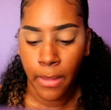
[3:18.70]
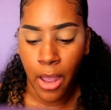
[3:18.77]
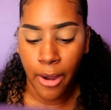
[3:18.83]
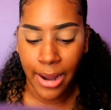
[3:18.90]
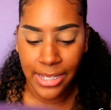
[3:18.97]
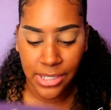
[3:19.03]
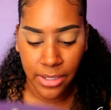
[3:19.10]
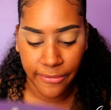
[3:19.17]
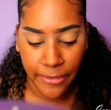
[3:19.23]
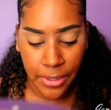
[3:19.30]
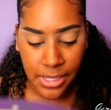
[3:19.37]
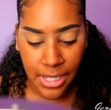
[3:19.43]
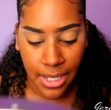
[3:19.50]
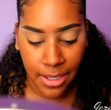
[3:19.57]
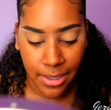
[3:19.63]
Alright, so the
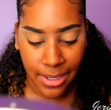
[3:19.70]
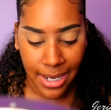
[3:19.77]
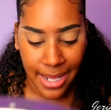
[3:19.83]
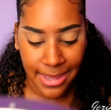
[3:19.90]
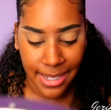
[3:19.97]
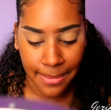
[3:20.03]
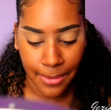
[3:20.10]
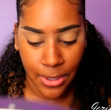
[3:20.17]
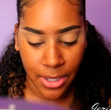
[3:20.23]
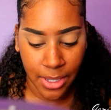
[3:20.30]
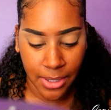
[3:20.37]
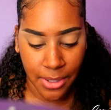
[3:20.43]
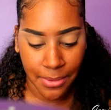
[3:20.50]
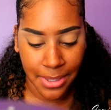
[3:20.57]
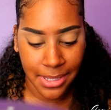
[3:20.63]
first color that I think I'm going
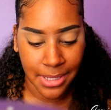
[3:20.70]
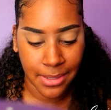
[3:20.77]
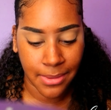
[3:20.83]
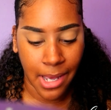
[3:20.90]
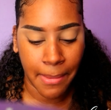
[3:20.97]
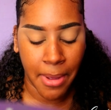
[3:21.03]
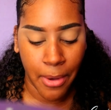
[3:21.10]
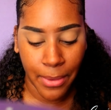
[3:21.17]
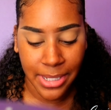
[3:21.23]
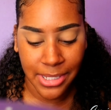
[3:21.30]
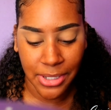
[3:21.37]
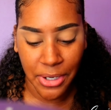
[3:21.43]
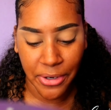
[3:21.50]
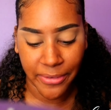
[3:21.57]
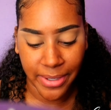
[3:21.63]
to go into, I'm
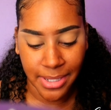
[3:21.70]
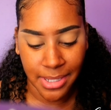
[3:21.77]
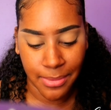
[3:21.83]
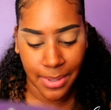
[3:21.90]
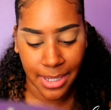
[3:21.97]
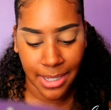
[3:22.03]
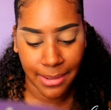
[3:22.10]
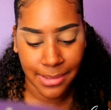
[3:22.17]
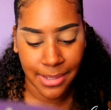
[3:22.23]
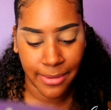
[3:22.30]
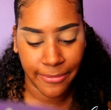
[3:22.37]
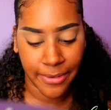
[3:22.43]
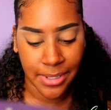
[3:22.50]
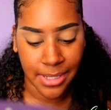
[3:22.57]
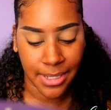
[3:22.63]
always nervous when it comes to
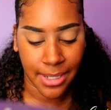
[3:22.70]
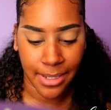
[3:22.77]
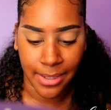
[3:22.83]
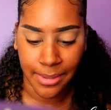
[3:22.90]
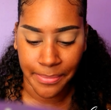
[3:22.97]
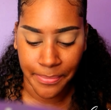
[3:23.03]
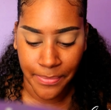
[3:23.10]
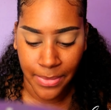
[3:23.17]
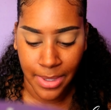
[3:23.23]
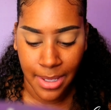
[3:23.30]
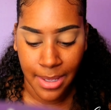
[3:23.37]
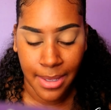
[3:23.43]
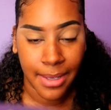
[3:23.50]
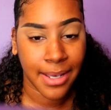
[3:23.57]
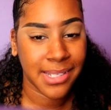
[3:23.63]
the first color,
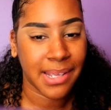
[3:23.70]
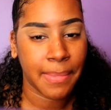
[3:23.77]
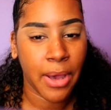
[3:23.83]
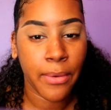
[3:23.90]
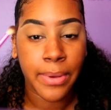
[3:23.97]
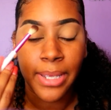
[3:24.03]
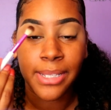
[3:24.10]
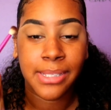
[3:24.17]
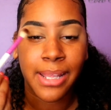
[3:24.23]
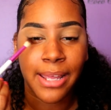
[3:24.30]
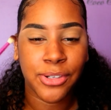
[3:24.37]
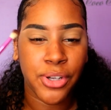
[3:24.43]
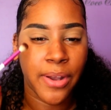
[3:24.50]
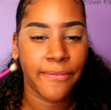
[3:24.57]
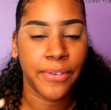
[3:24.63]
because I'm always
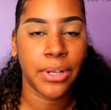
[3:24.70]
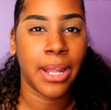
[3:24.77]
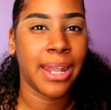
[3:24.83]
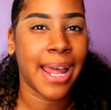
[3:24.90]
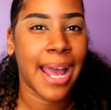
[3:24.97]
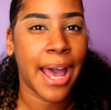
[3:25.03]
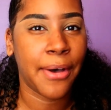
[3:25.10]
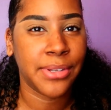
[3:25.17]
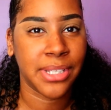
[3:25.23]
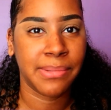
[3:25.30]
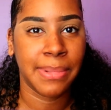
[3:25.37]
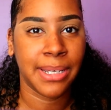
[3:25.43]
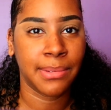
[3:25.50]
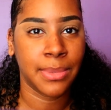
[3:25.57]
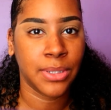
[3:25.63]
like trying to figure out, like, how is this
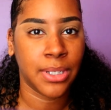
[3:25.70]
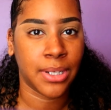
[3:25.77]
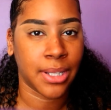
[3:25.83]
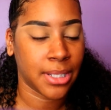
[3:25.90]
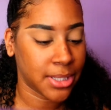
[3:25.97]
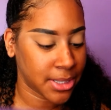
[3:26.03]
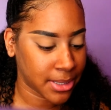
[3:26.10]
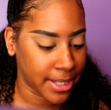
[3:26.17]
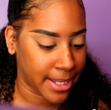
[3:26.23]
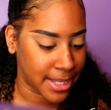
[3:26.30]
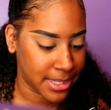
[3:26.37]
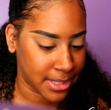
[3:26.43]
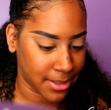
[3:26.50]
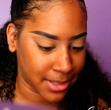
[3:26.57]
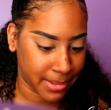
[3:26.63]
makeup going to look? Like,
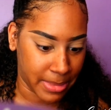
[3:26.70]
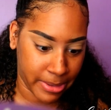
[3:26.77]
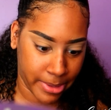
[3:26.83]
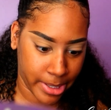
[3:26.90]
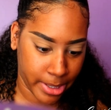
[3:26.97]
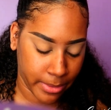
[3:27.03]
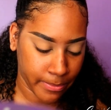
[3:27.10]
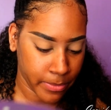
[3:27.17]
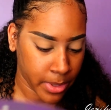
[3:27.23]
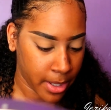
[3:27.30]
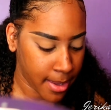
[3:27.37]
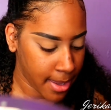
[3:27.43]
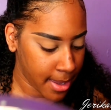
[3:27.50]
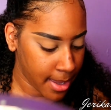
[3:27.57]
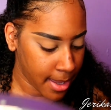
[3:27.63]
is it going to come out right?
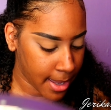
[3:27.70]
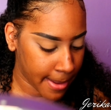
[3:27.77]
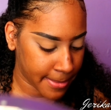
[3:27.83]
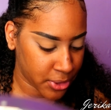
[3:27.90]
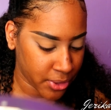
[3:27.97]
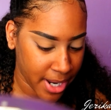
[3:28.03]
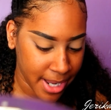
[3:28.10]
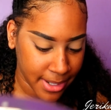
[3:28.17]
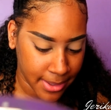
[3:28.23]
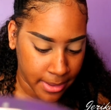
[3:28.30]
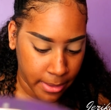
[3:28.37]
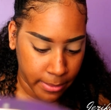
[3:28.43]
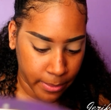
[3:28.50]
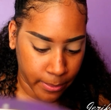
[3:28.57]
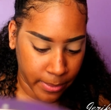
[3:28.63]
I'm going to try and
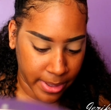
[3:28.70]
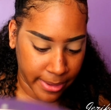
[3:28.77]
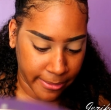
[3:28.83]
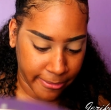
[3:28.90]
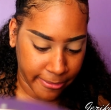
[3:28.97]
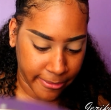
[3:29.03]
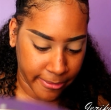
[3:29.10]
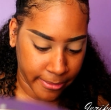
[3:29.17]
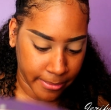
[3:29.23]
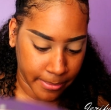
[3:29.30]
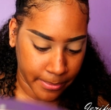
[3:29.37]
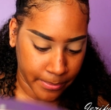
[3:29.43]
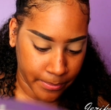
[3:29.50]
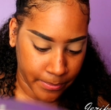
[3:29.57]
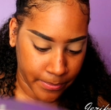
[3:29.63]
go in with Riff.
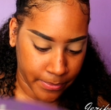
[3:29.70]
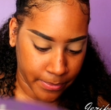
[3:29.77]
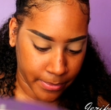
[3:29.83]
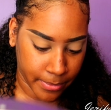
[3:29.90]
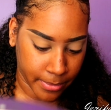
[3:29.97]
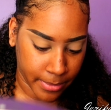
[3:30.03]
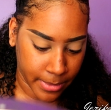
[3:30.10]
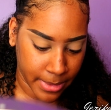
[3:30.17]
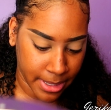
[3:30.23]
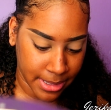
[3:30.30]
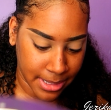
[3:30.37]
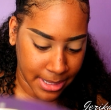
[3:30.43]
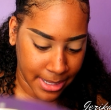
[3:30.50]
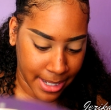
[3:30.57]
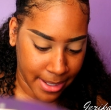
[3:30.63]

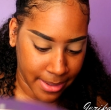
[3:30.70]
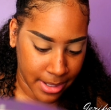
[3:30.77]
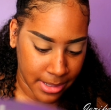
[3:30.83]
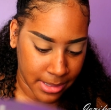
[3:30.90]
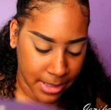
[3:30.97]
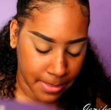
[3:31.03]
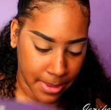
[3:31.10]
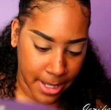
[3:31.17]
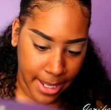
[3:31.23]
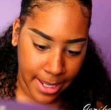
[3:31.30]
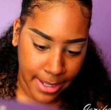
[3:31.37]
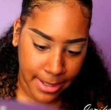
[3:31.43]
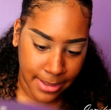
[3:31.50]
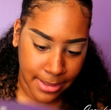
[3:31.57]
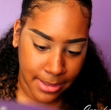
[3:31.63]
Let's see how this
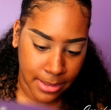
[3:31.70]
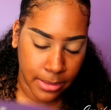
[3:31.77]
applies.